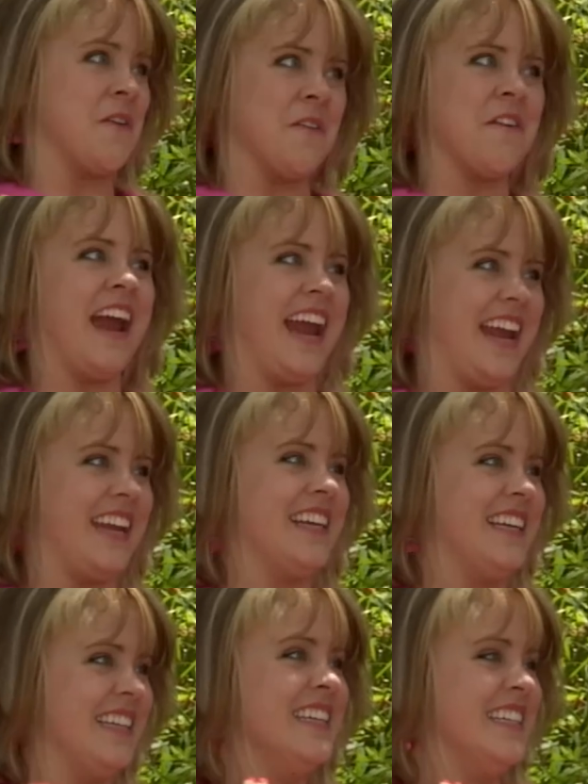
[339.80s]
Great.
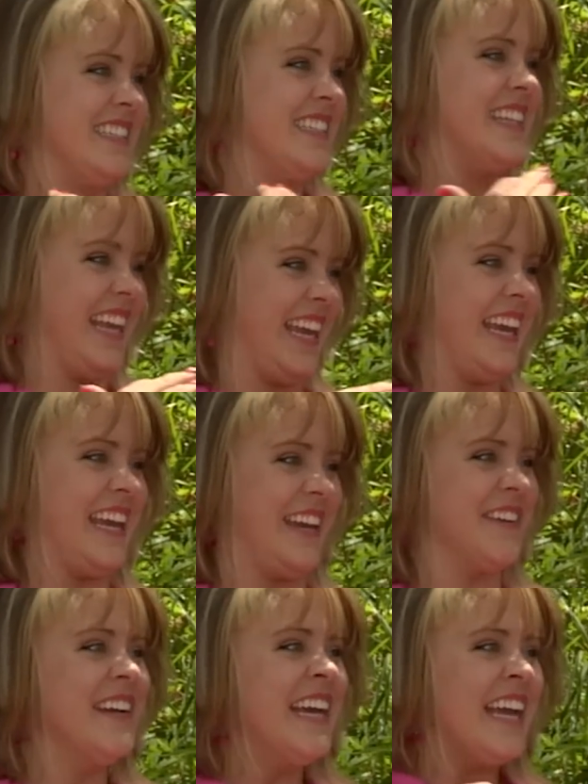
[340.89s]
Thank
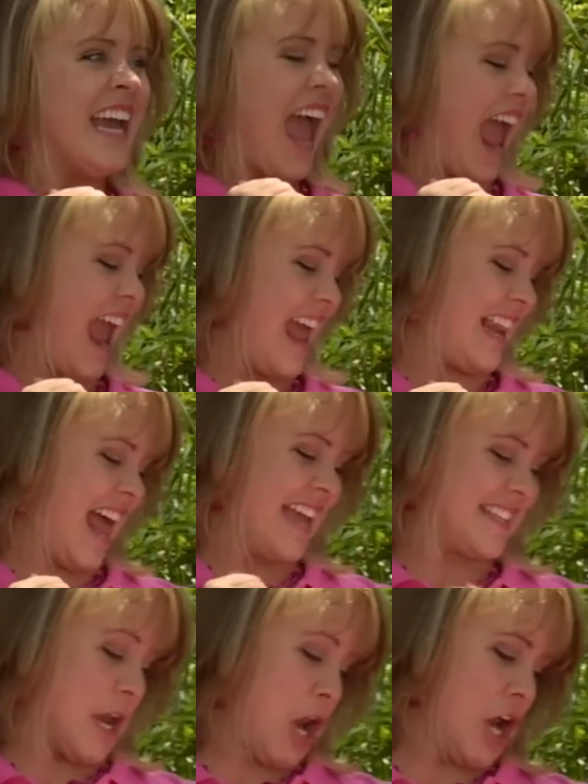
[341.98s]
you. And
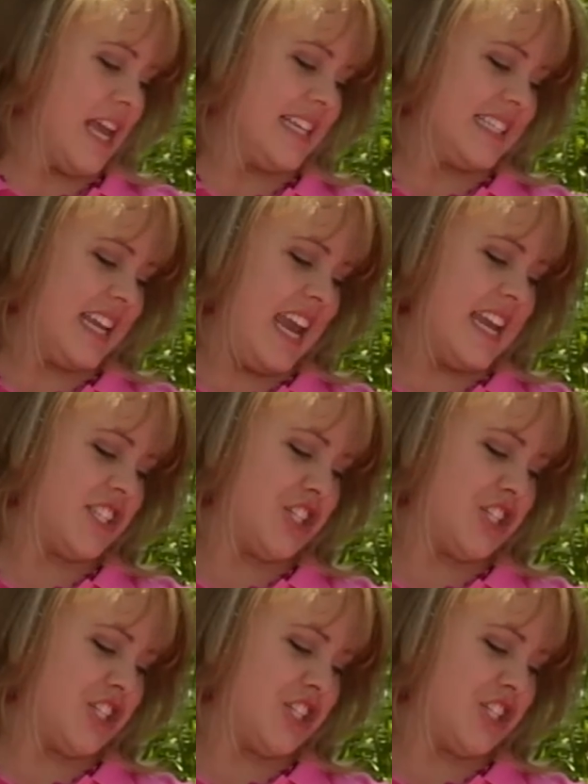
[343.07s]
last on our list is